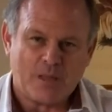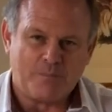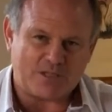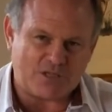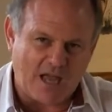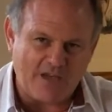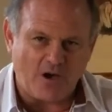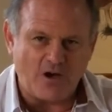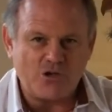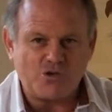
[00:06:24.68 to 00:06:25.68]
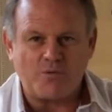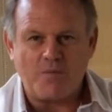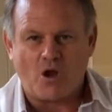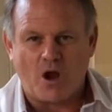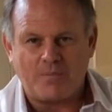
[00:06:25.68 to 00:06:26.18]
but slave owners would
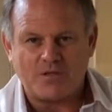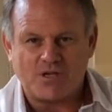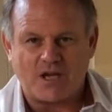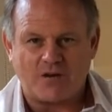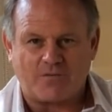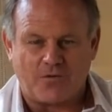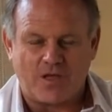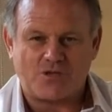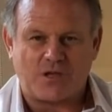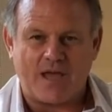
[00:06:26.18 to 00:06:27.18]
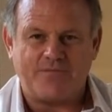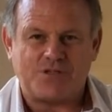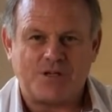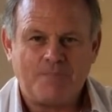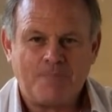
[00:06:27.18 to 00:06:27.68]
be compensated for their
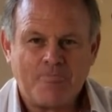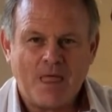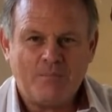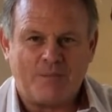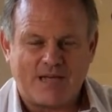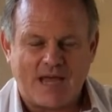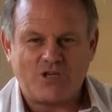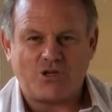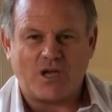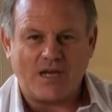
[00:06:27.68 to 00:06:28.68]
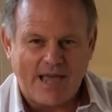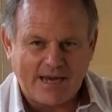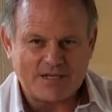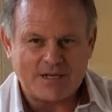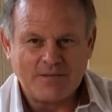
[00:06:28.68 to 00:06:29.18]
slaves, but had to
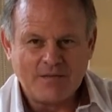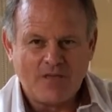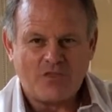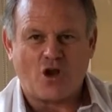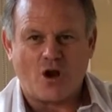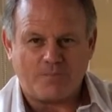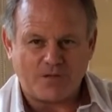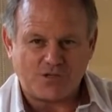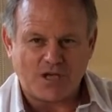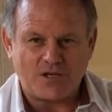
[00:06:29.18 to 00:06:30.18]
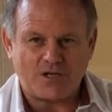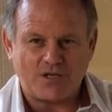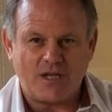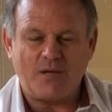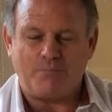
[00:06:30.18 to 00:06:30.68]
collect the
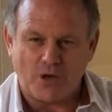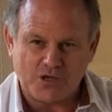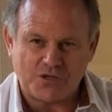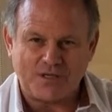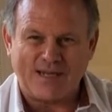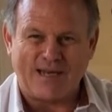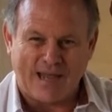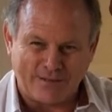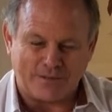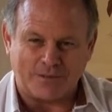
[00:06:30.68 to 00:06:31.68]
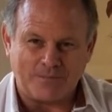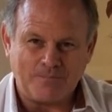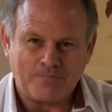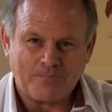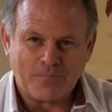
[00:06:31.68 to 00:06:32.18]
compensation in person in London.
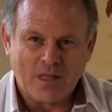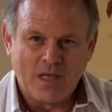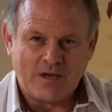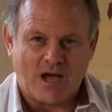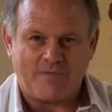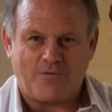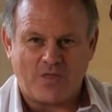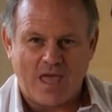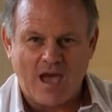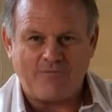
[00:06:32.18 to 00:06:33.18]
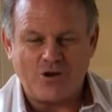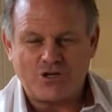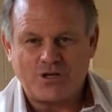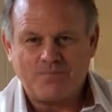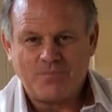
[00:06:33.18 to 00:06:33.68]
Now, for the
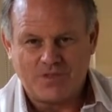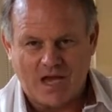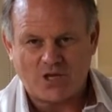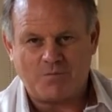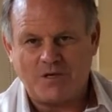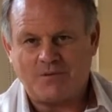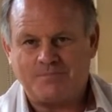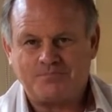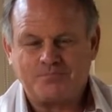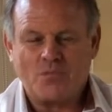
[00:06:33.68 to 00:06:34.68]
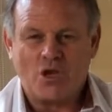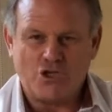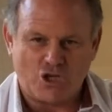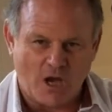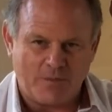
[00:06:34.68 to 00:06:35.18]
average Dutchman,
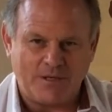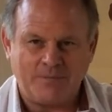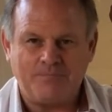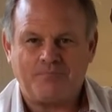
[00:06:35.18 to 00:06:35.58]
German,